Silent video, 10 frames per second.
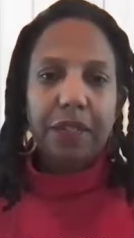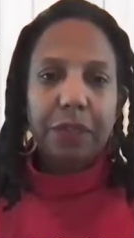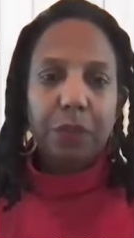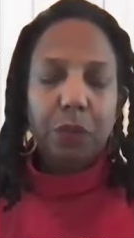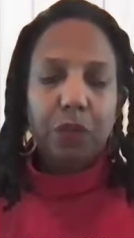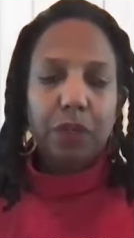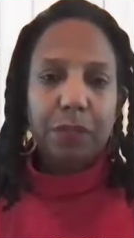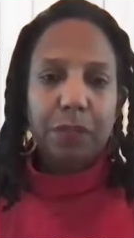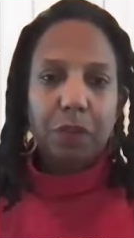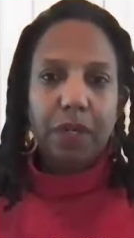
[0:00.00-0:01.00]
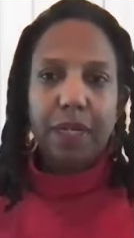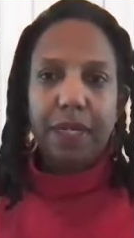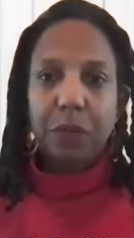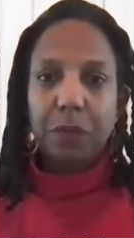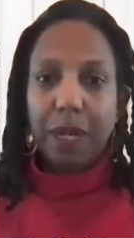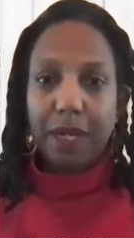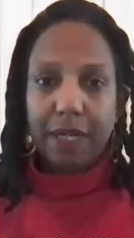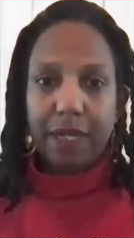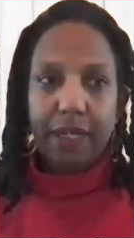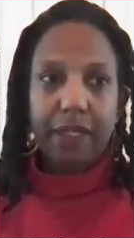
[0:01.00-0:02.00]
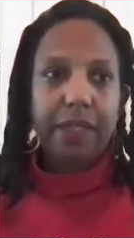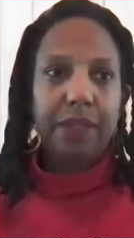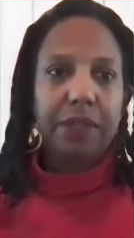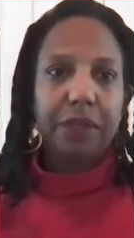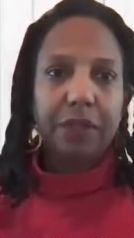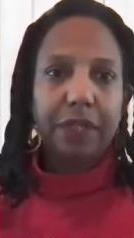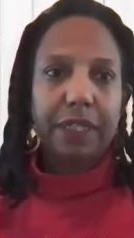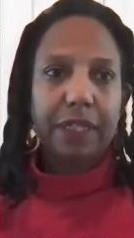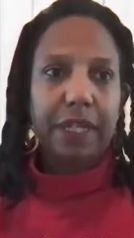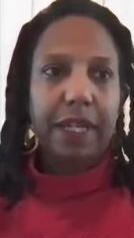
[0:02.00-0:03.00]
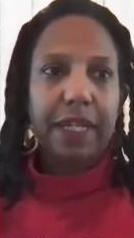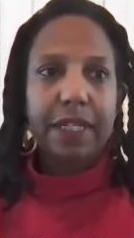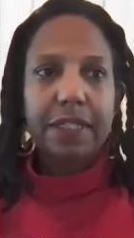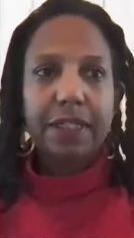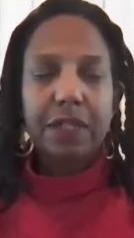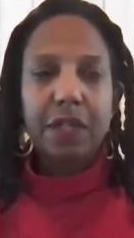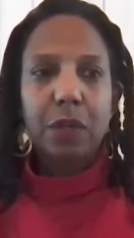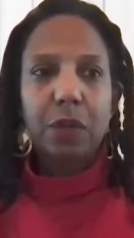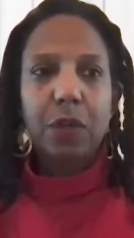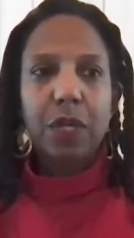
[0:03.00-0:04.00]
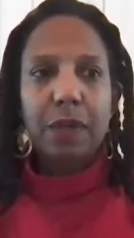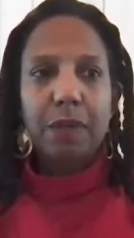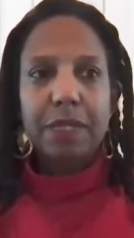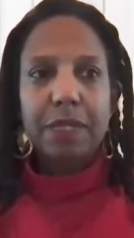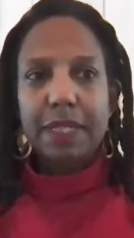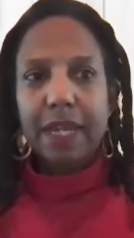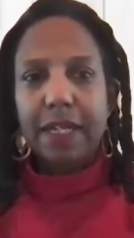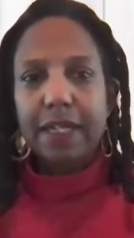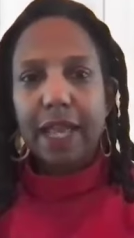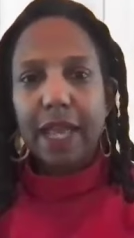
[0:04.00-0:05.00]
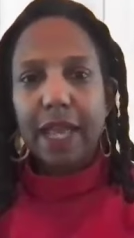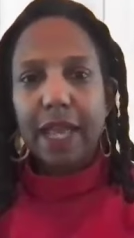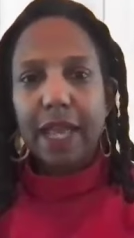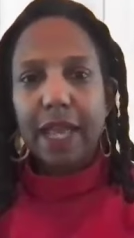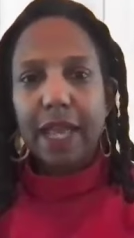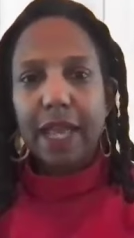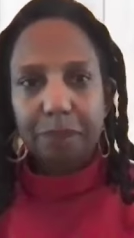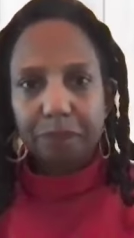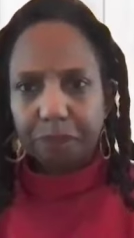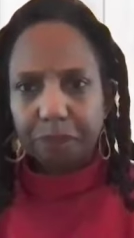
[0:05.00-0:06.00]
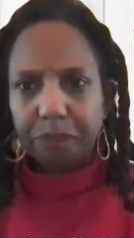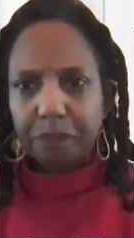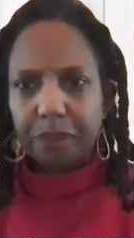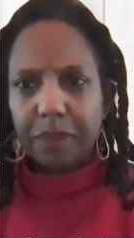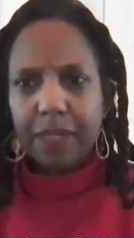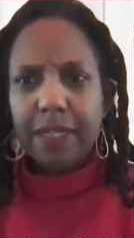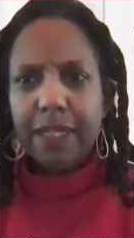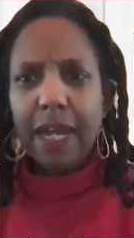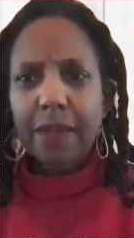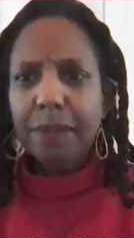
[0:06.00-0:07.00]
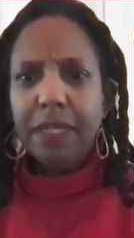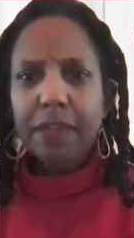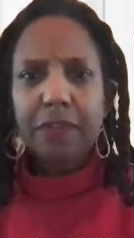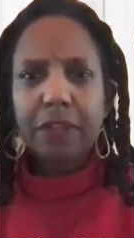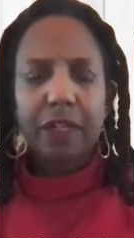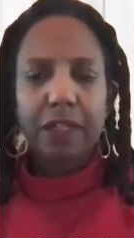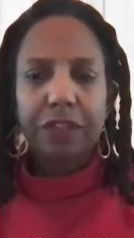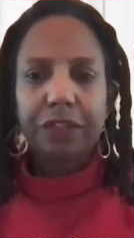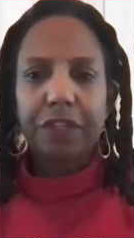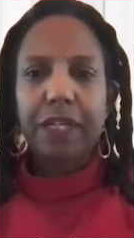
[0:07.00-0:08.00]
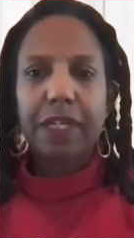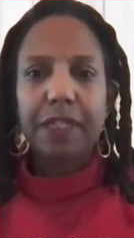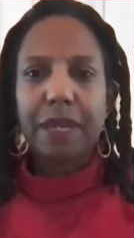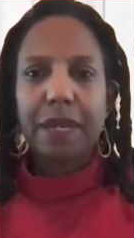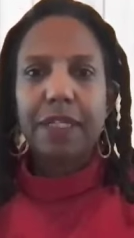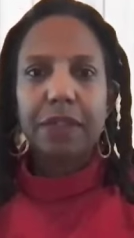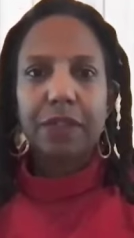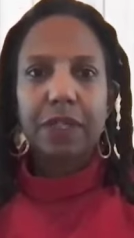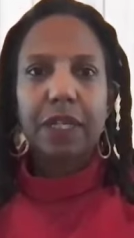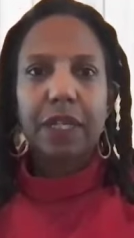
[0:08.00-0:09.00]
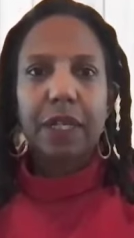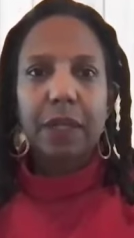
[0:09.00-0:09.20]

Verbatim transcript: to support Equal Pay Day in New York City. It is no mistake that um, the economy of our country is based on